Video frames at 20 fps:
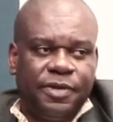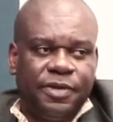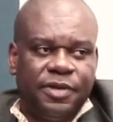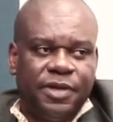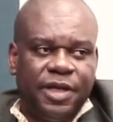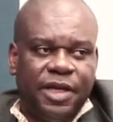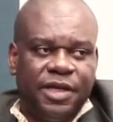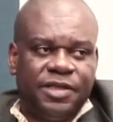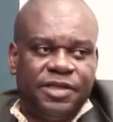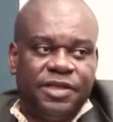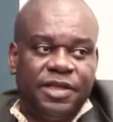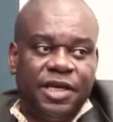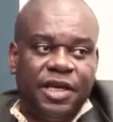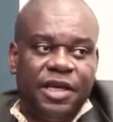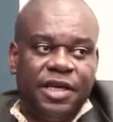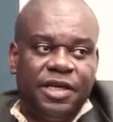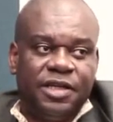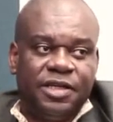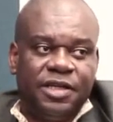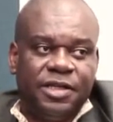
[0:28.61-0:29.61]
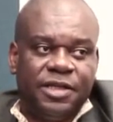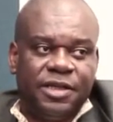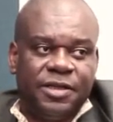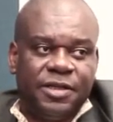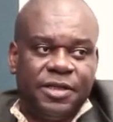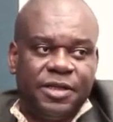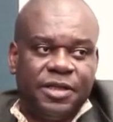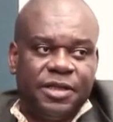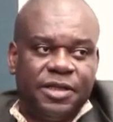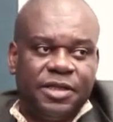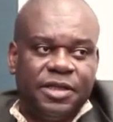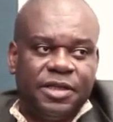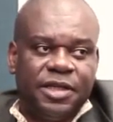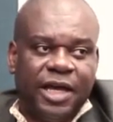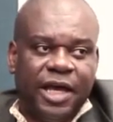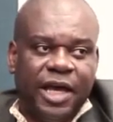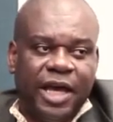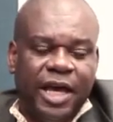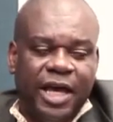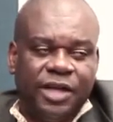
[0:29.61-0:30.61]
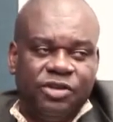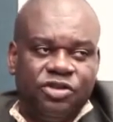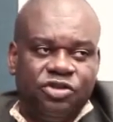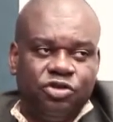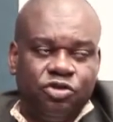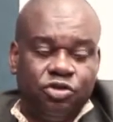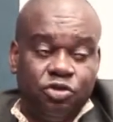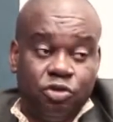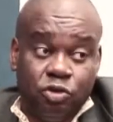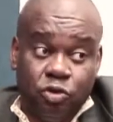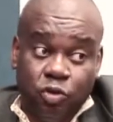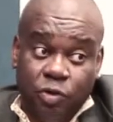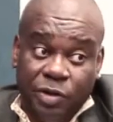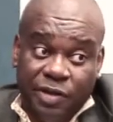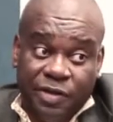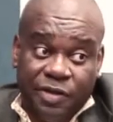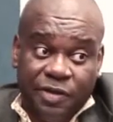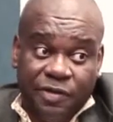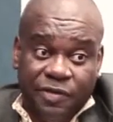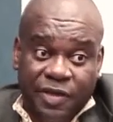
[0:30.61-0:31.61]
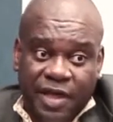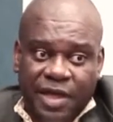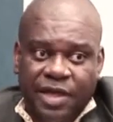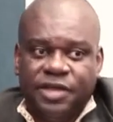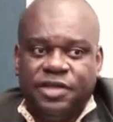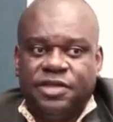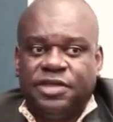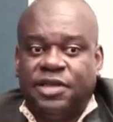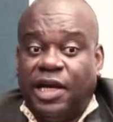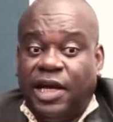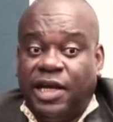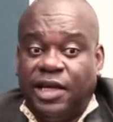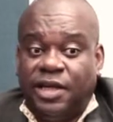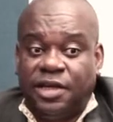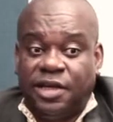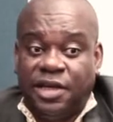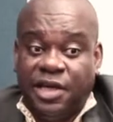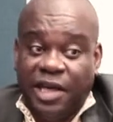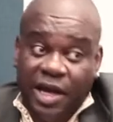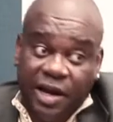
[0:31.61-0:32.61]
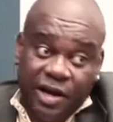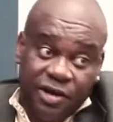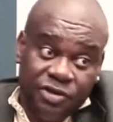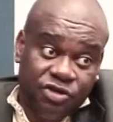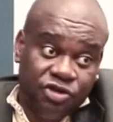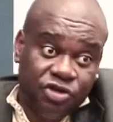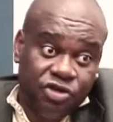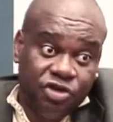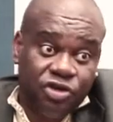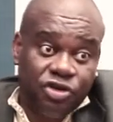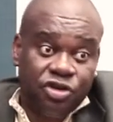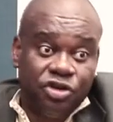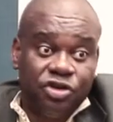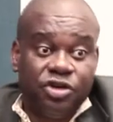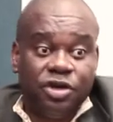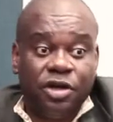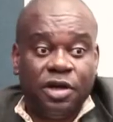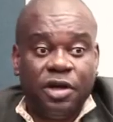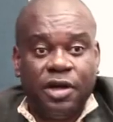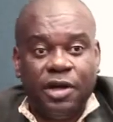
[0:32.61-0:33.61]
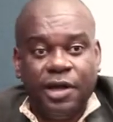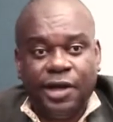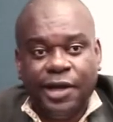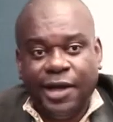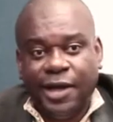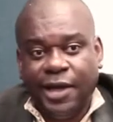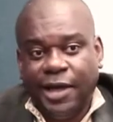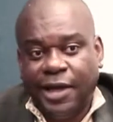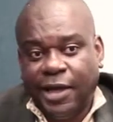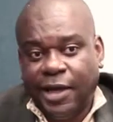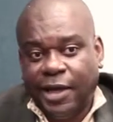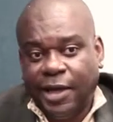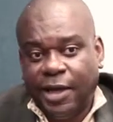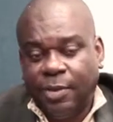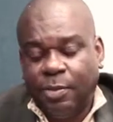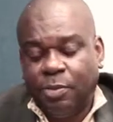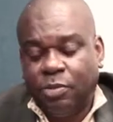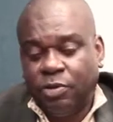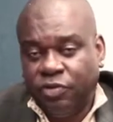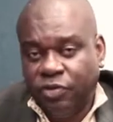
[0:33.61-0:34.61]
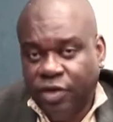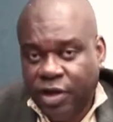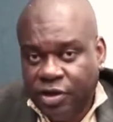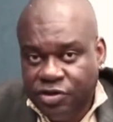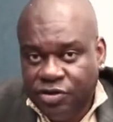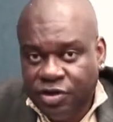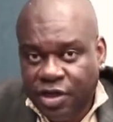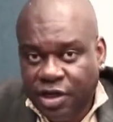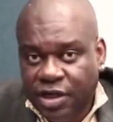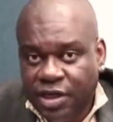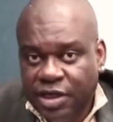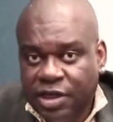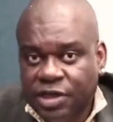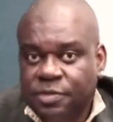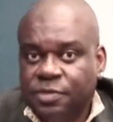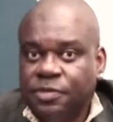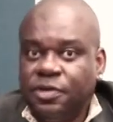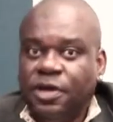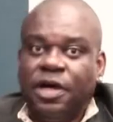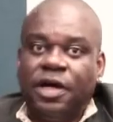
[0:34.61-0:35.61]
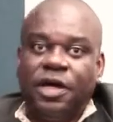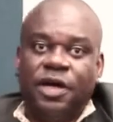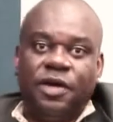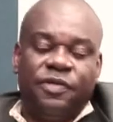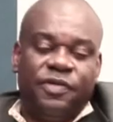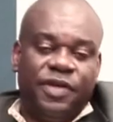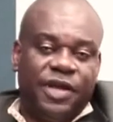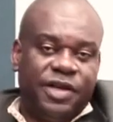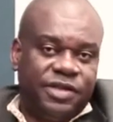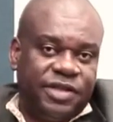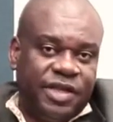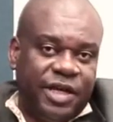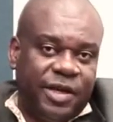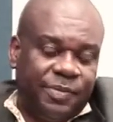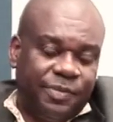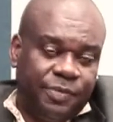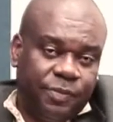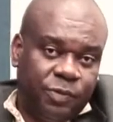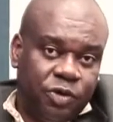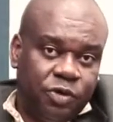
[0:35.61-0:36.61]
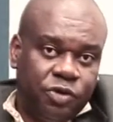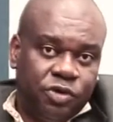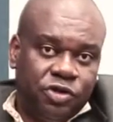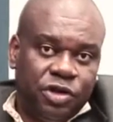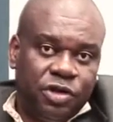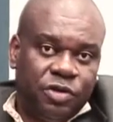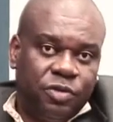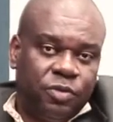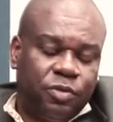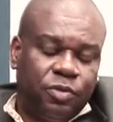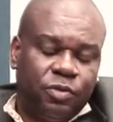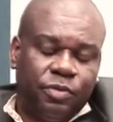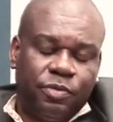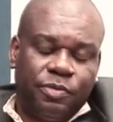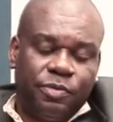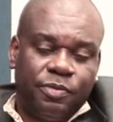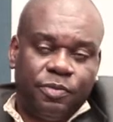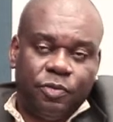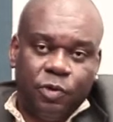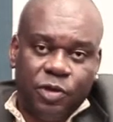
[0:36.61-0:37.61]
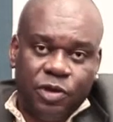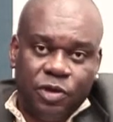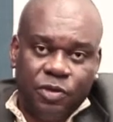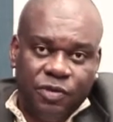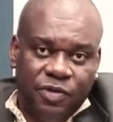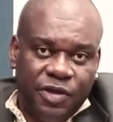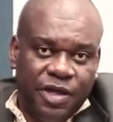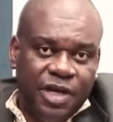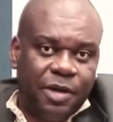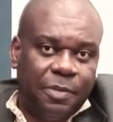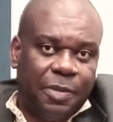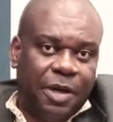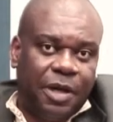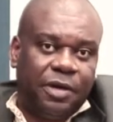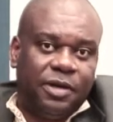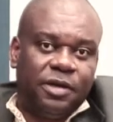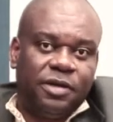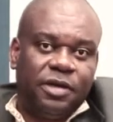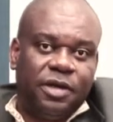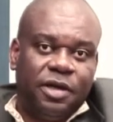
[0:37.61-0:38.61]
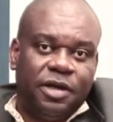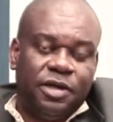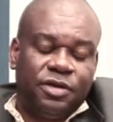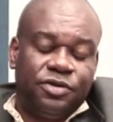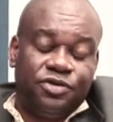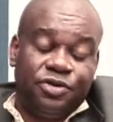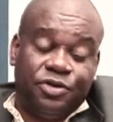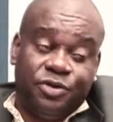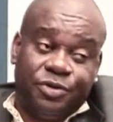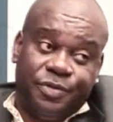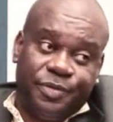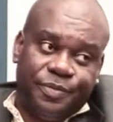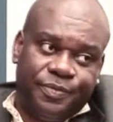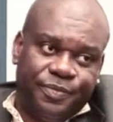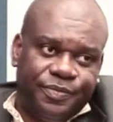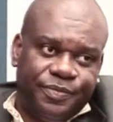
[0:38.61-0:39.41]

they say that had to do with things like character, professionalism, things that usually we don't think about it. So